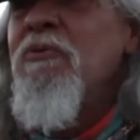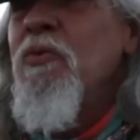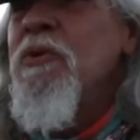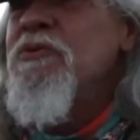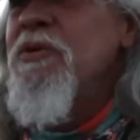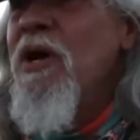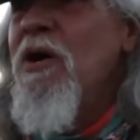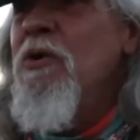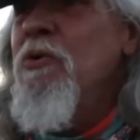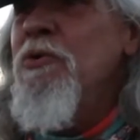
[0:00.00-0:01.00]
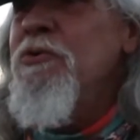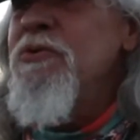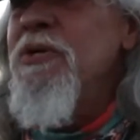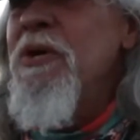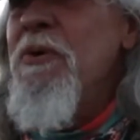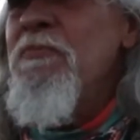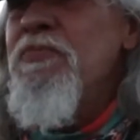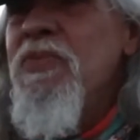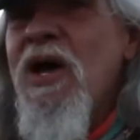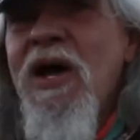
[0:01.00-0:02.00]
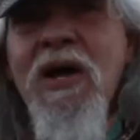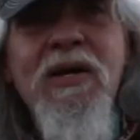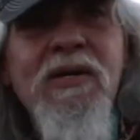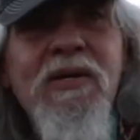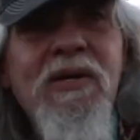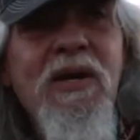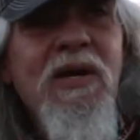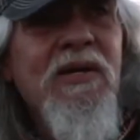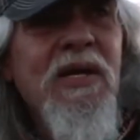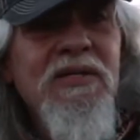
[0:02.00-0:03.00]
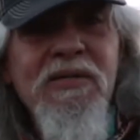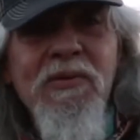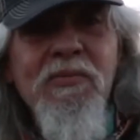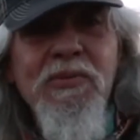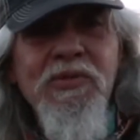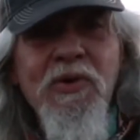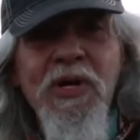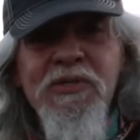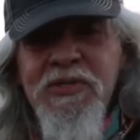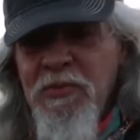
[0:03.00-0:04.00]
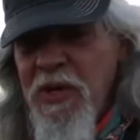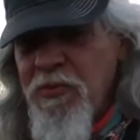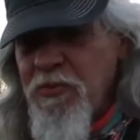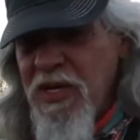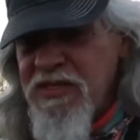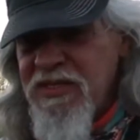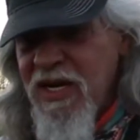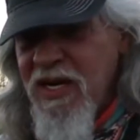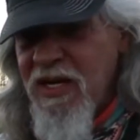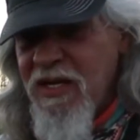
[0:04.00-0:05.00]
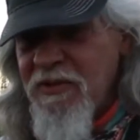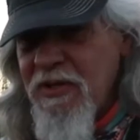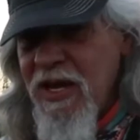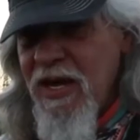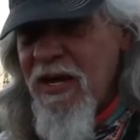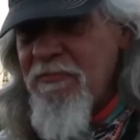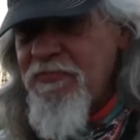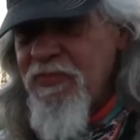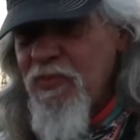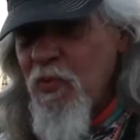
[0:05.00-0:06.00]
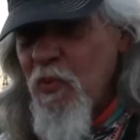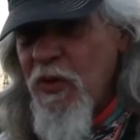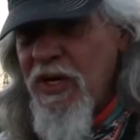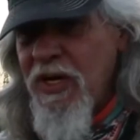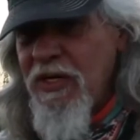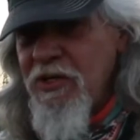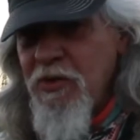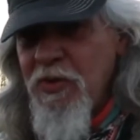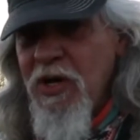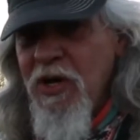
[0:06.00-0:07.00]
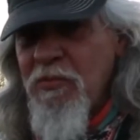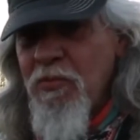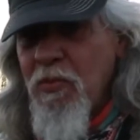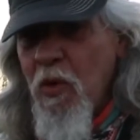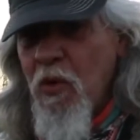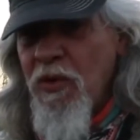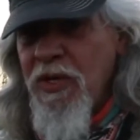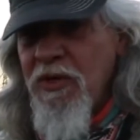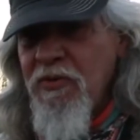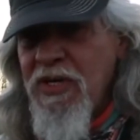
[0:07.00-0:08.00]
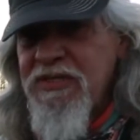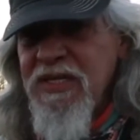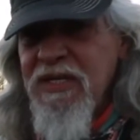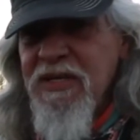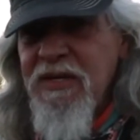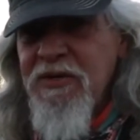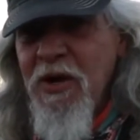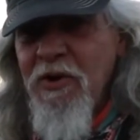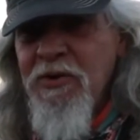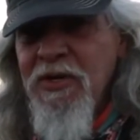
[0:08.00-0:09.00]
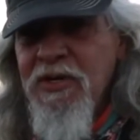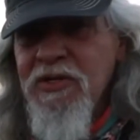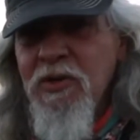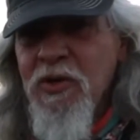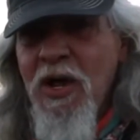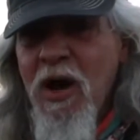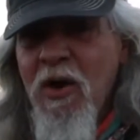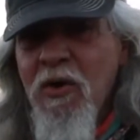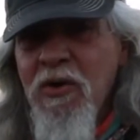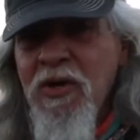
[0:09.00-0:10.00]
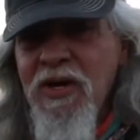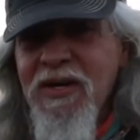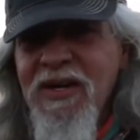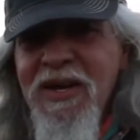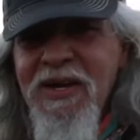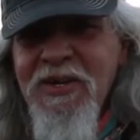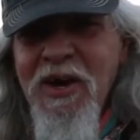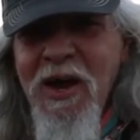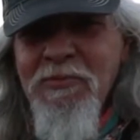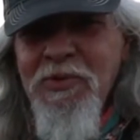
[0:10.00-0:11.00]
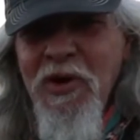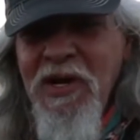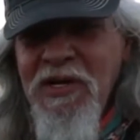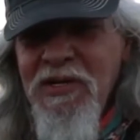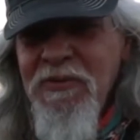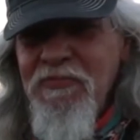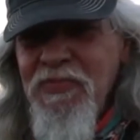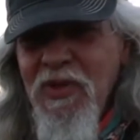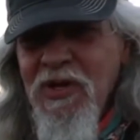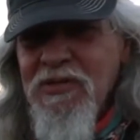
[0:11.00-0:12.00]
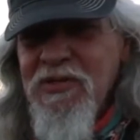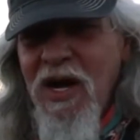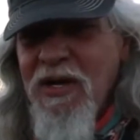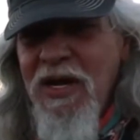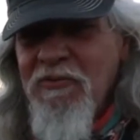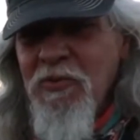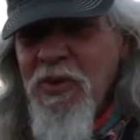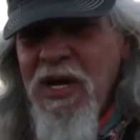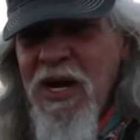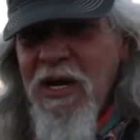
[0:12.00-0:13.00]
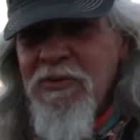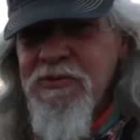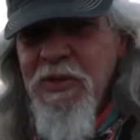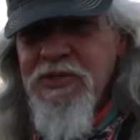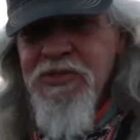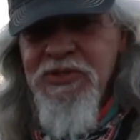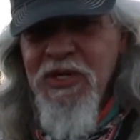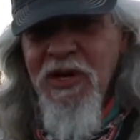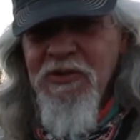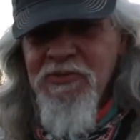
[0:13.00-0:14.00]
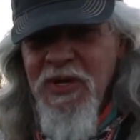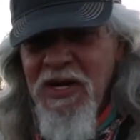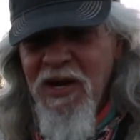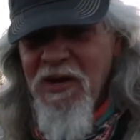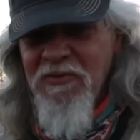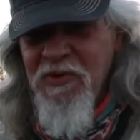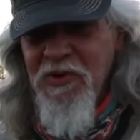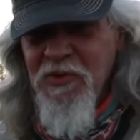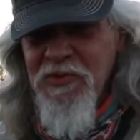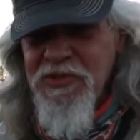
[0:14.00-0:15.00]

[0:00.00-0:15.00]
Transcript: was a nose that they, you'll hear some people may say that when you become more interesting than dirt to a dog, you got them trained. I never became, as much as she loves me and I love her,